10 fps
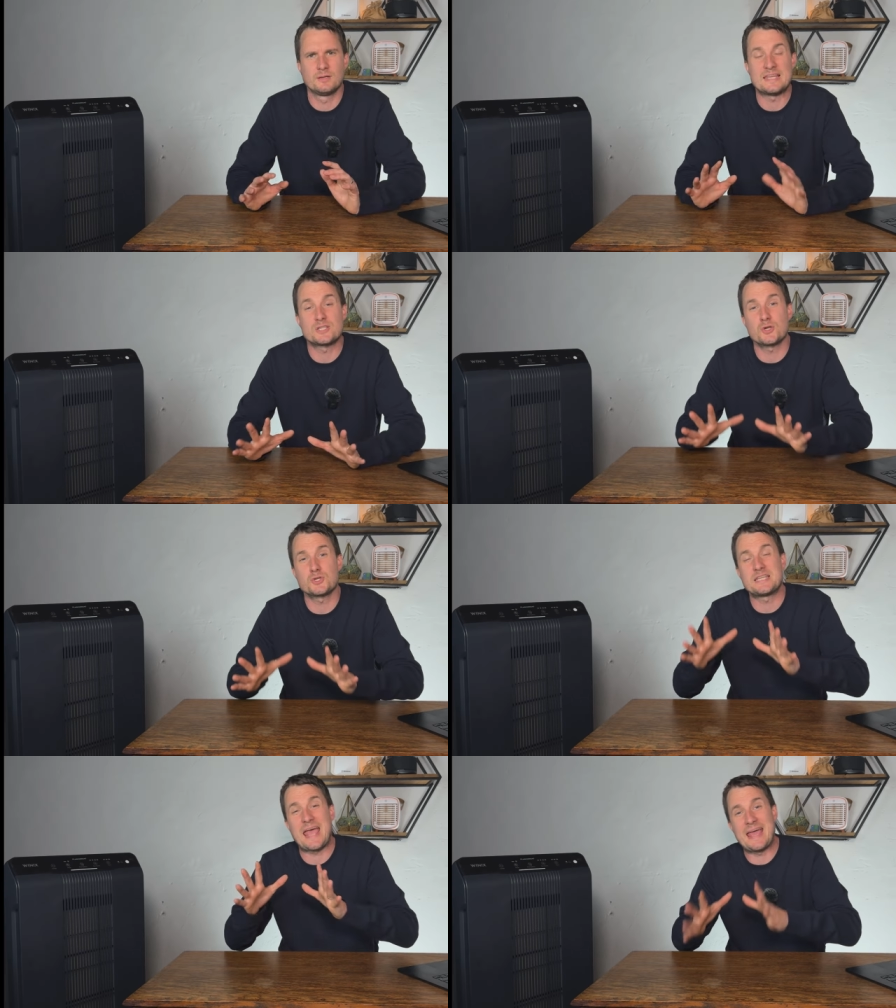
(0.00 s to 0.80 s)
It's not
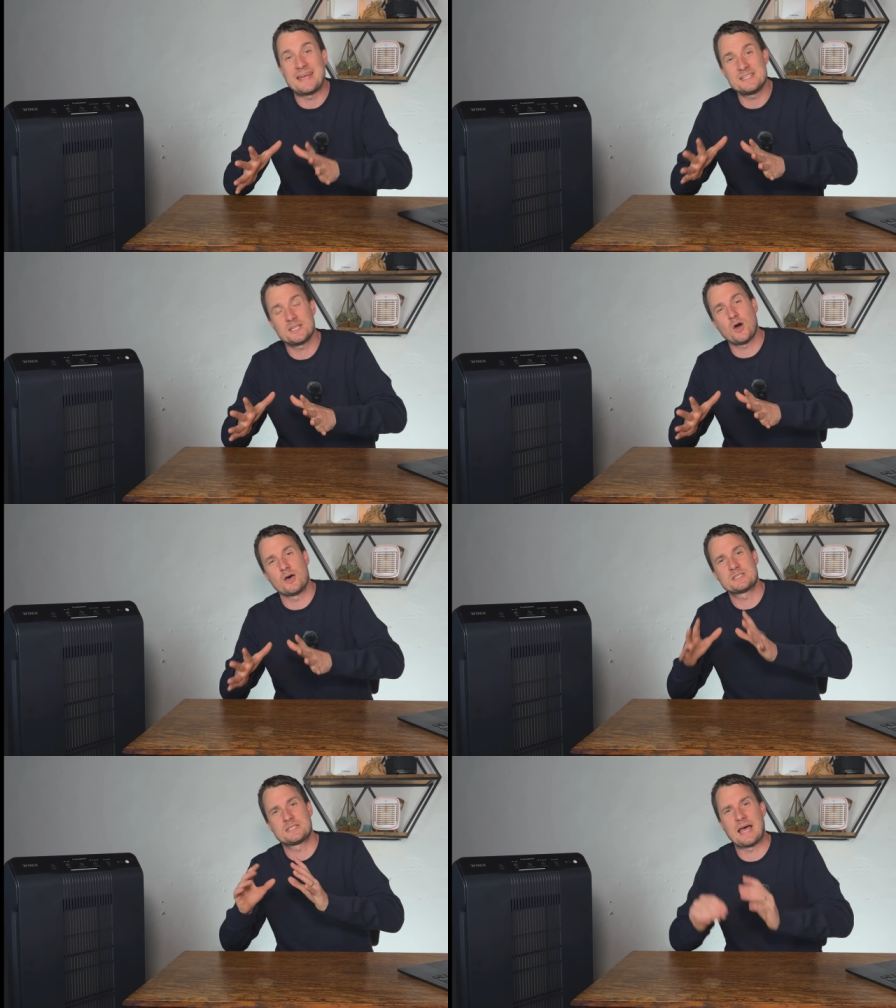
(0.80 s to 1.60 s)
just energy
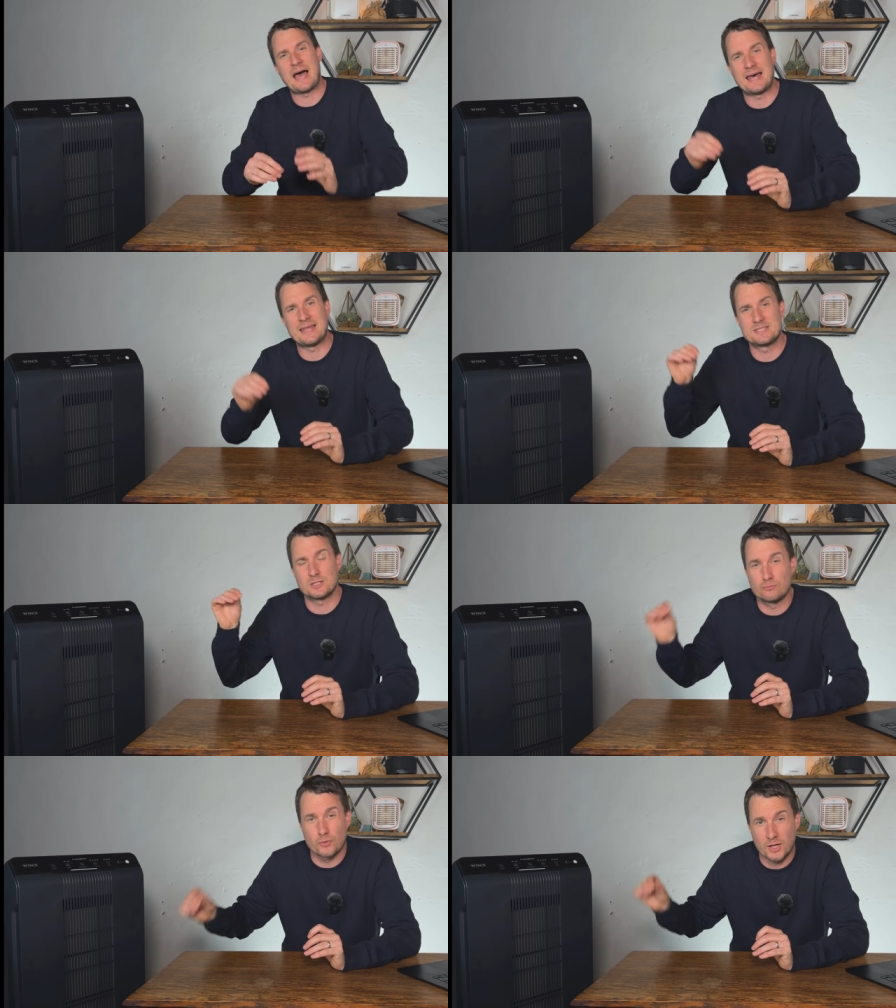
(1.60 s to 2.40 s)
costs that add to
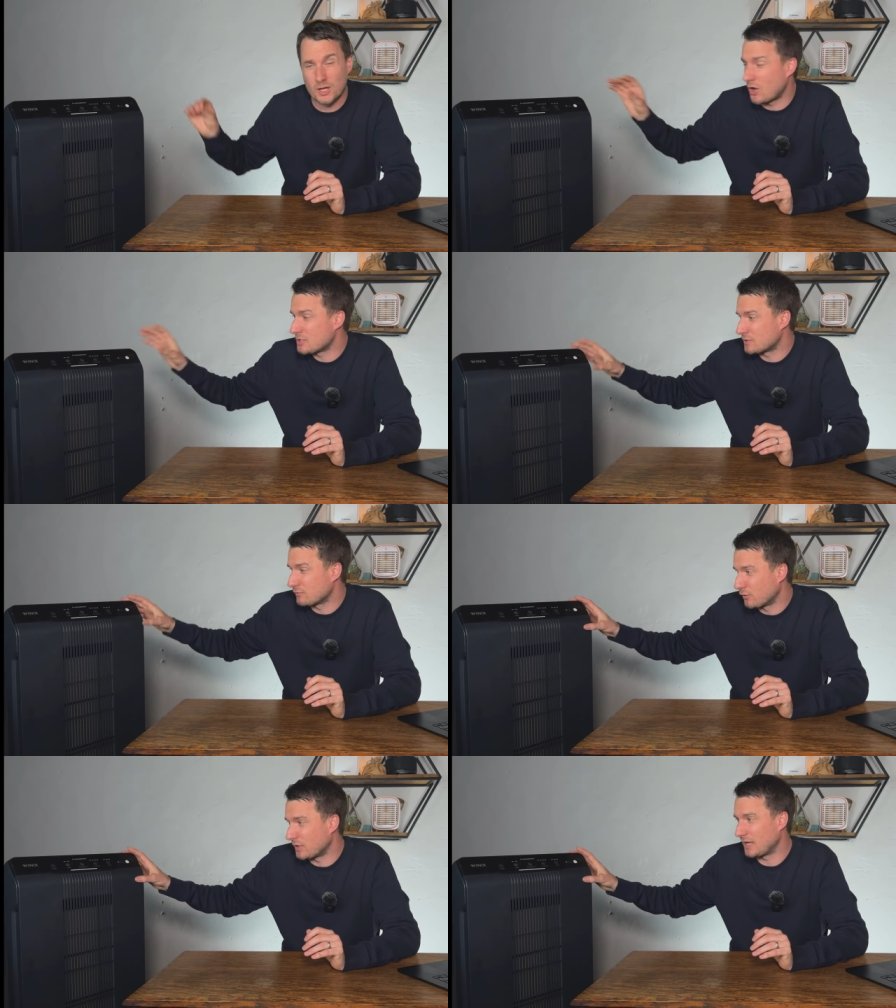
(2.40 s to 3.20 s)
the running costs
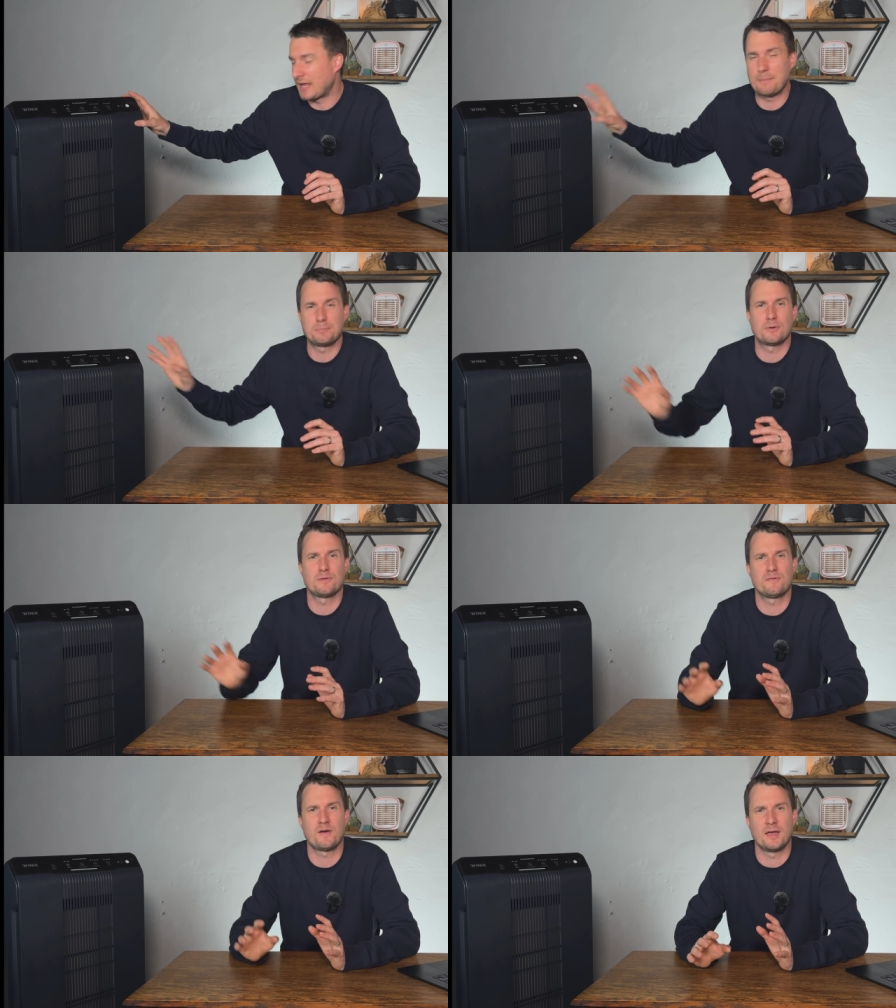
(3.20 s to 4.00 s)
of running an air
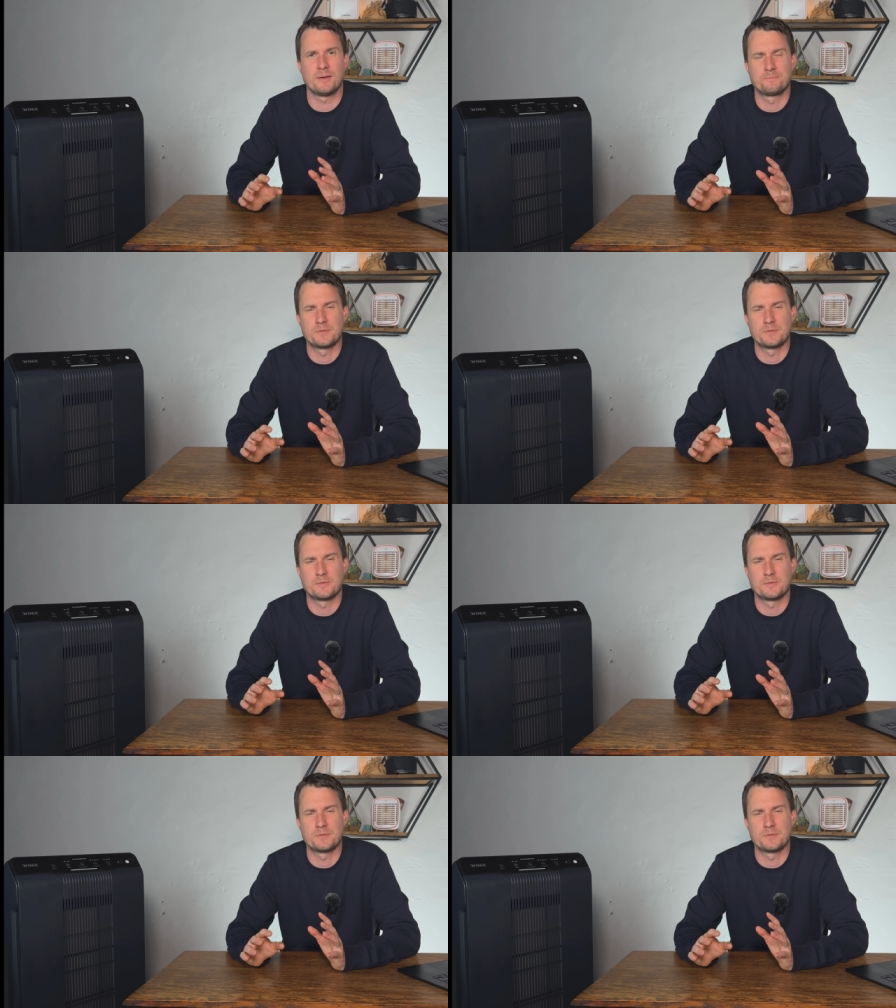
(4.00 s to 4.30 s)
purifier.